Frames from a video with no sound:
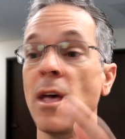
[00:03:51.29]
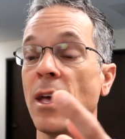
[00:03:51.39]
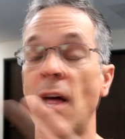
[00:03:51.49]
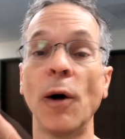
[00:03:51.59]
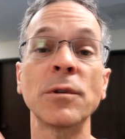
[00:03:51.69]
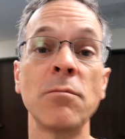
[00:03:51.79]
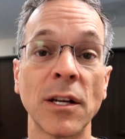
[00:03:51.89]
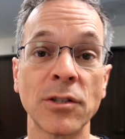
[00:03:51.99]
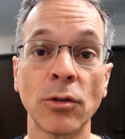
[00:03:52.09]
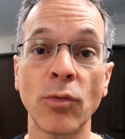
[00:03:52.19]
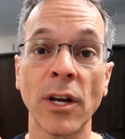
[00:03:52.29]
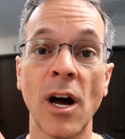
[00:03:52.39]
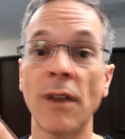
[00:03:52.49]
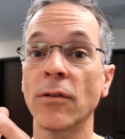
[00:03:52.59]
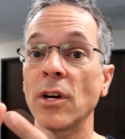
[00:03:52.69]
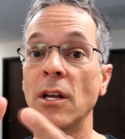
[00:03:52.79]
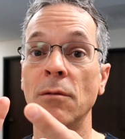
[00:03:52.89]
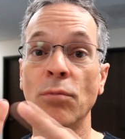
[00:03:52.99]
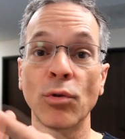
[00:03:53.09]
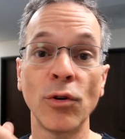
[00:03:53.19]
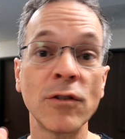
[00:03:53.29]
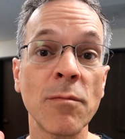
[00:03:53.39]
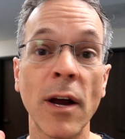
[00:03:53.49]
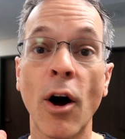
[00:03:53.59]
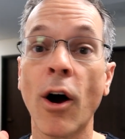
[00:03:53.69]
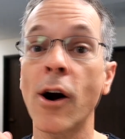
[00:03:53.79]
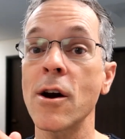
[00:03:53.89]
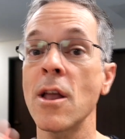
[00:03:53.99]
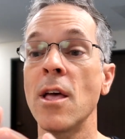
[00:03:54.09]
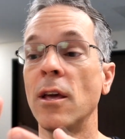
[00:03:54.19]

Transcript: it helps muscle recovery, it improves my heart,